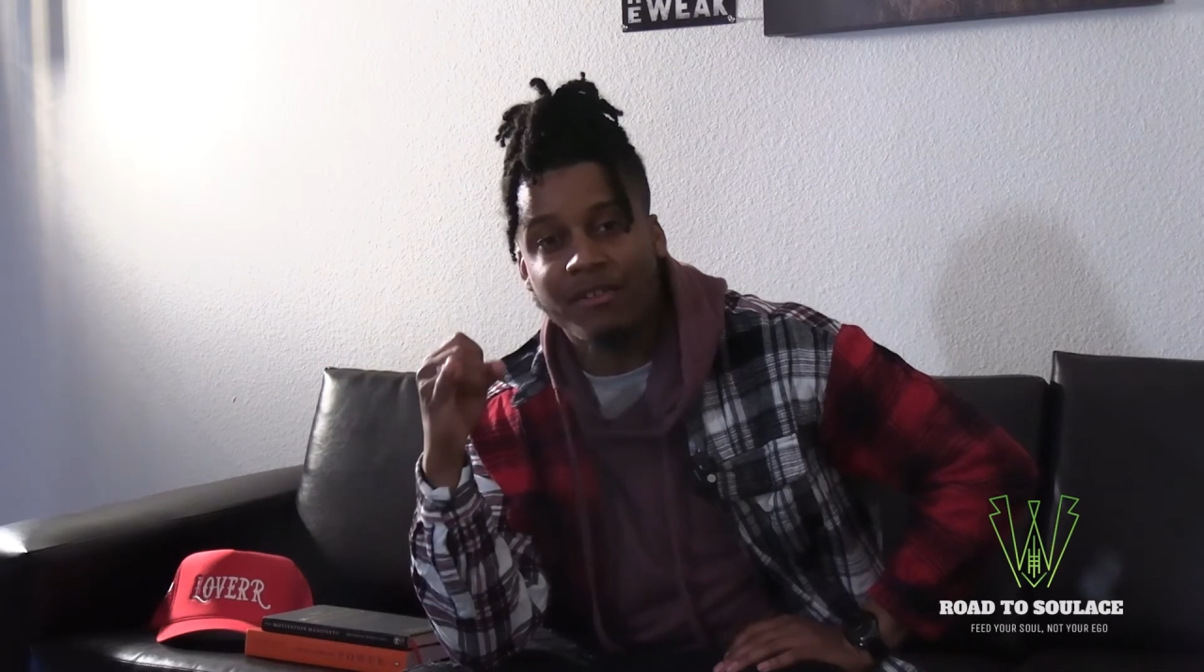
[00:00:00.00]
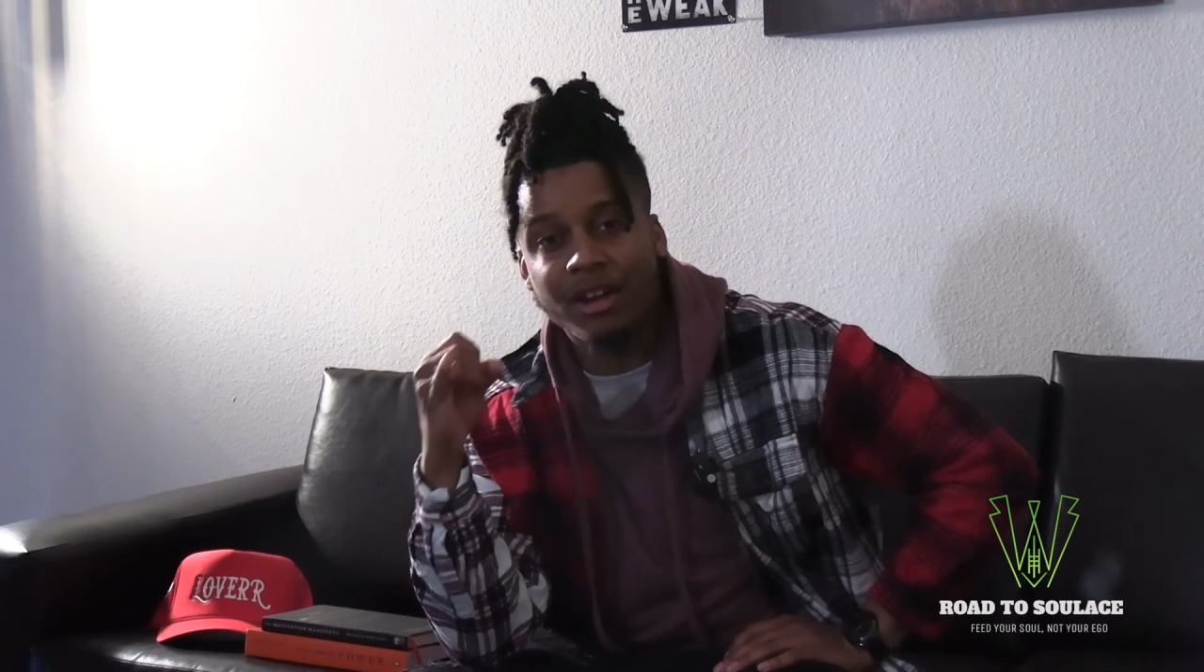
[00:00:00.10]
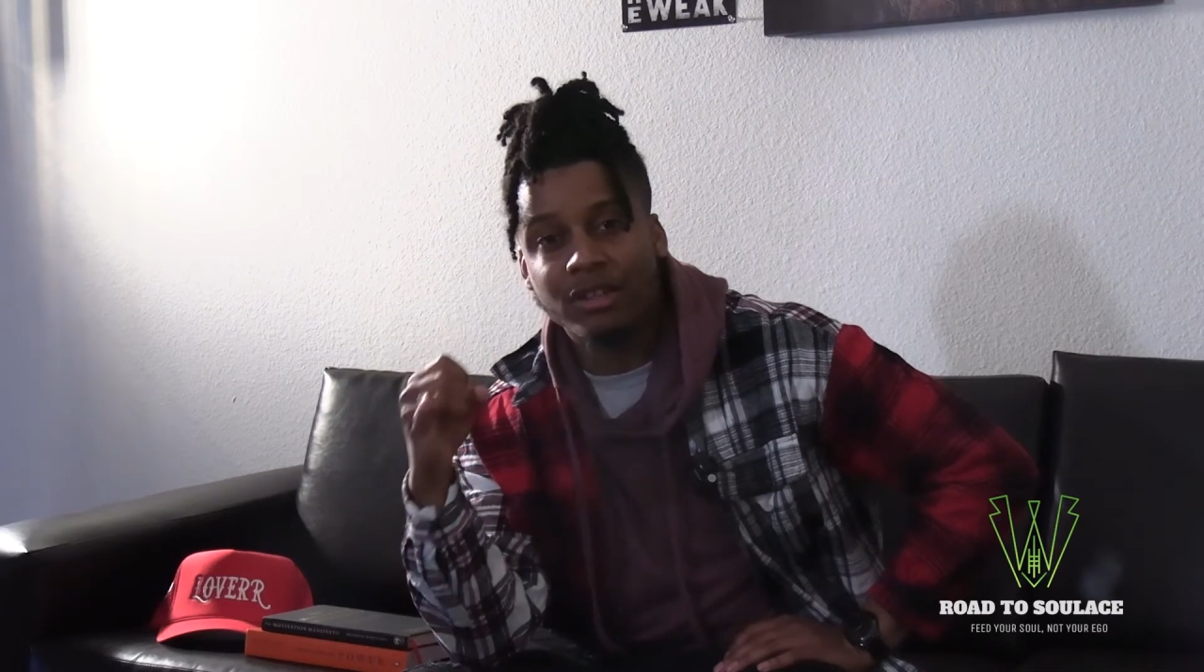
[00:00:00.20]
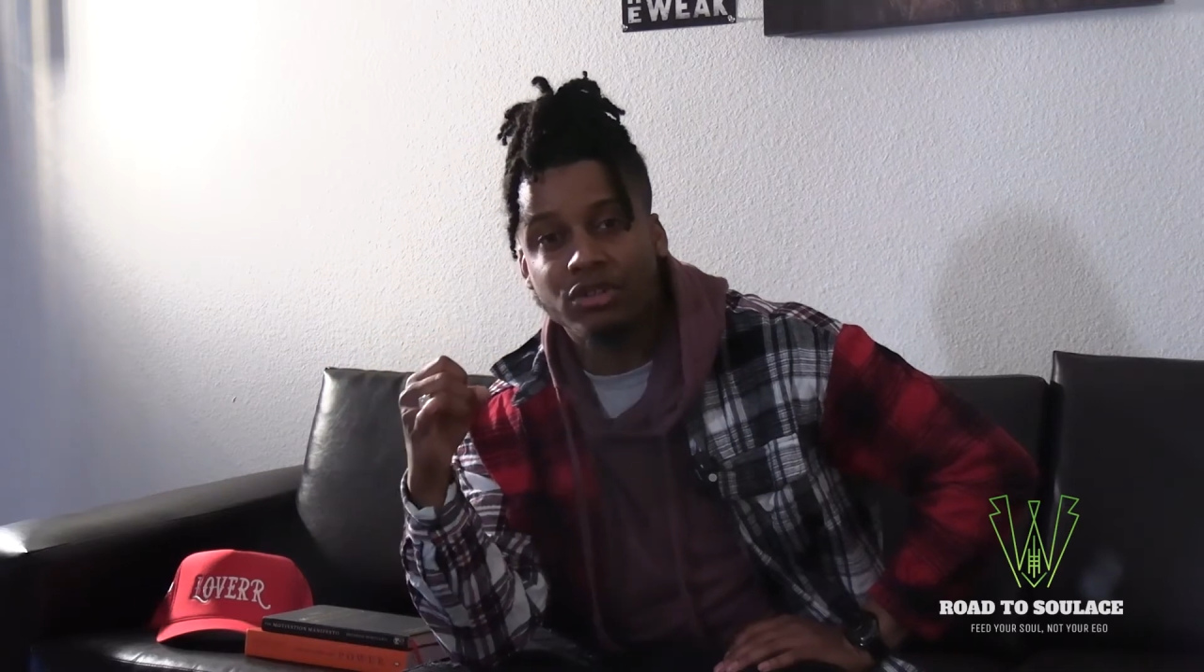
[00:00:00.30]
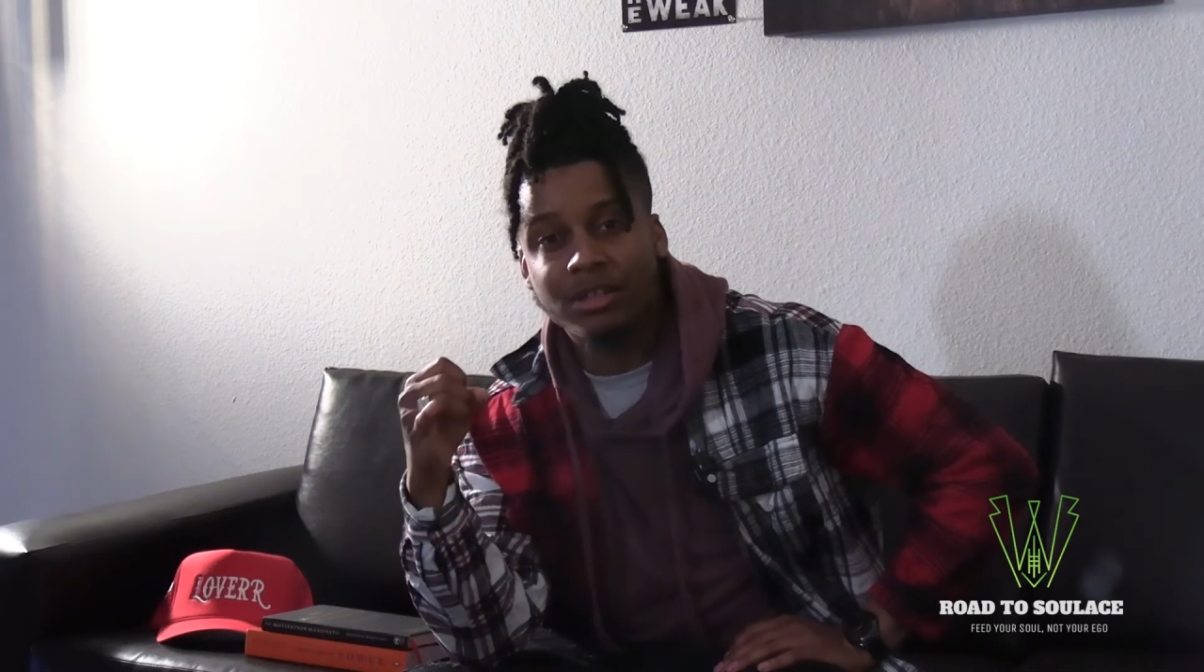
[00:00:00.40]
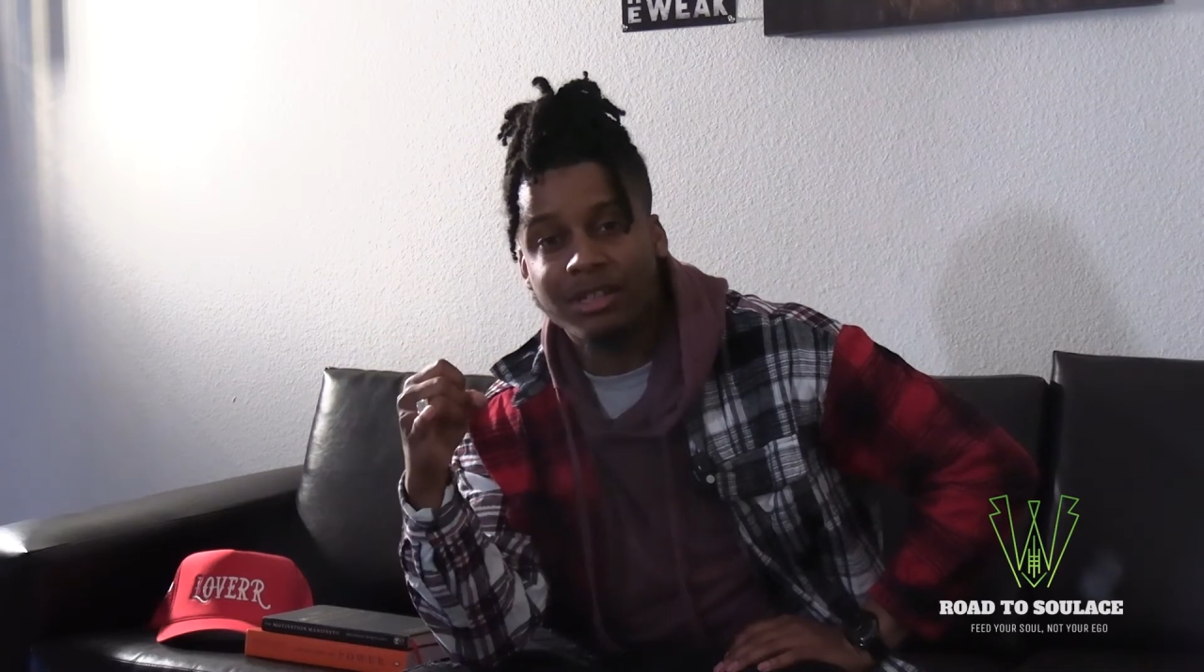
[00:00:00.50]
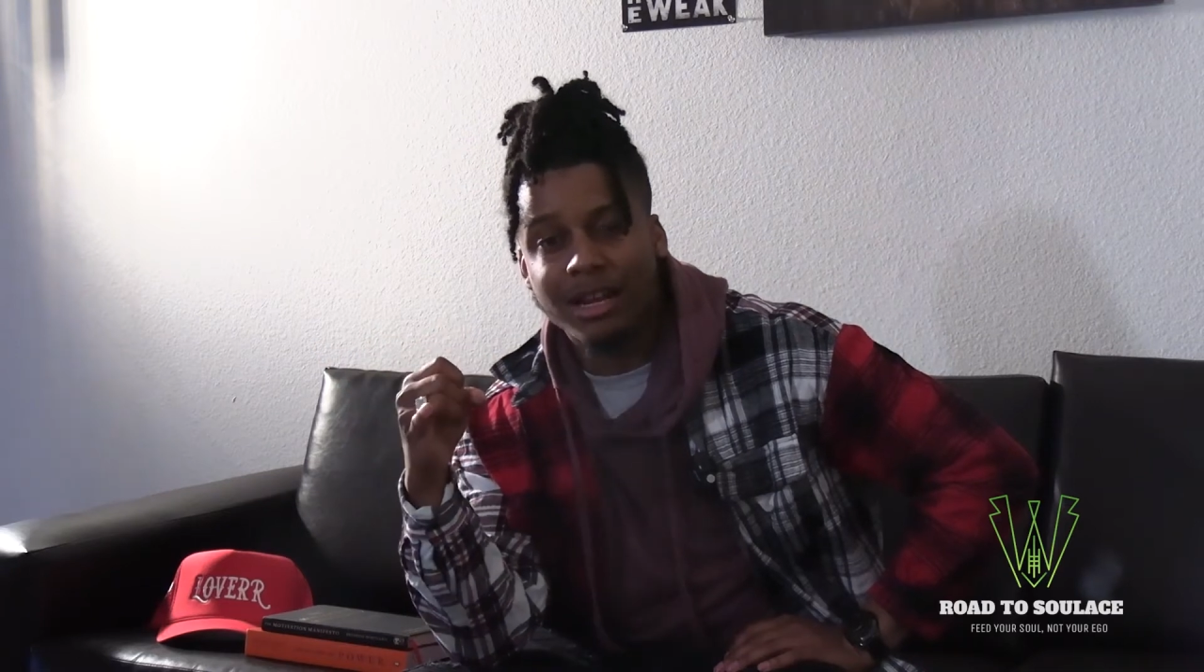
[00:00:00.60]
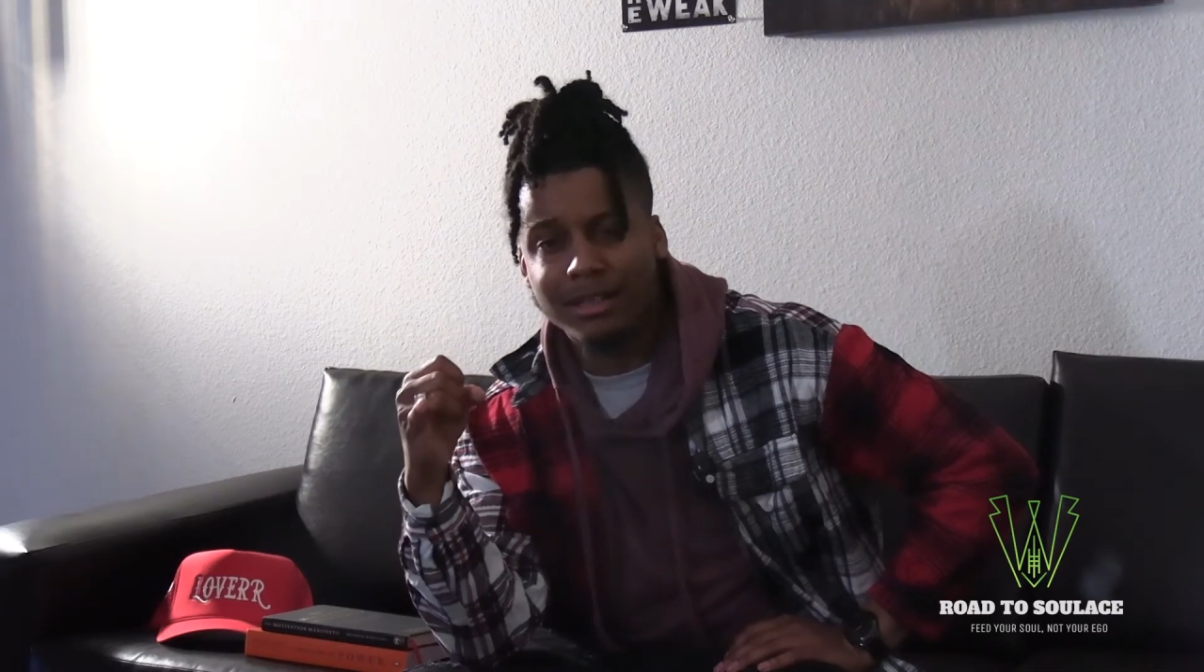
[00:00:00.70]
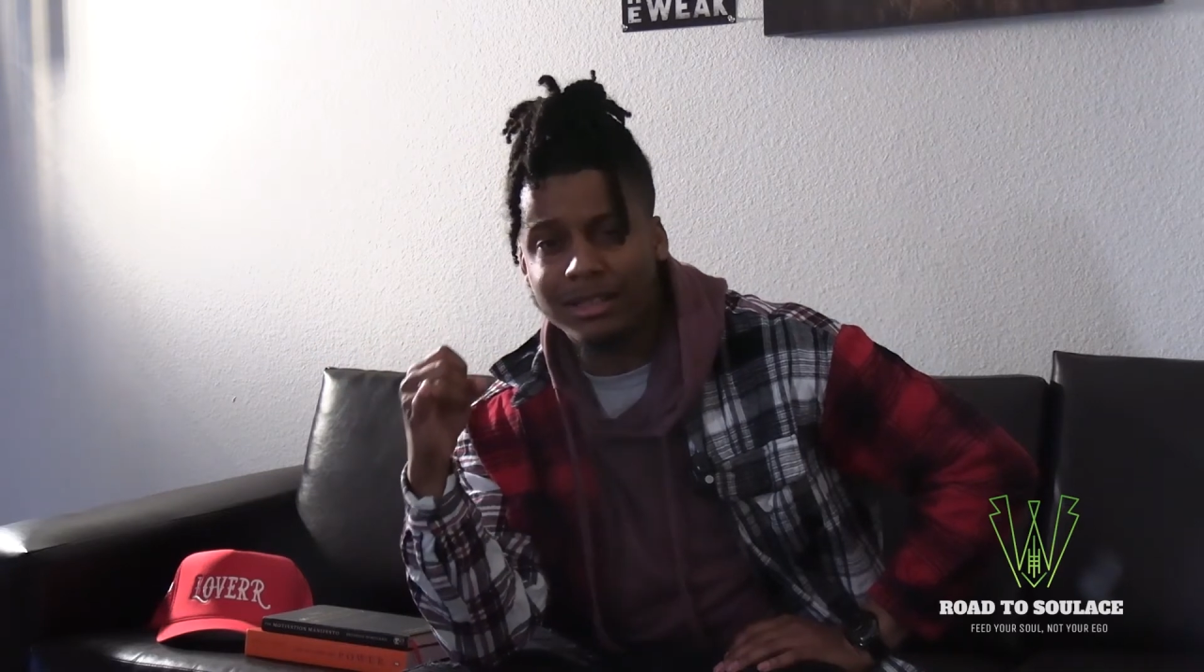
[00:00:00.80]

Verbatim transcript: of Young Trendsetters,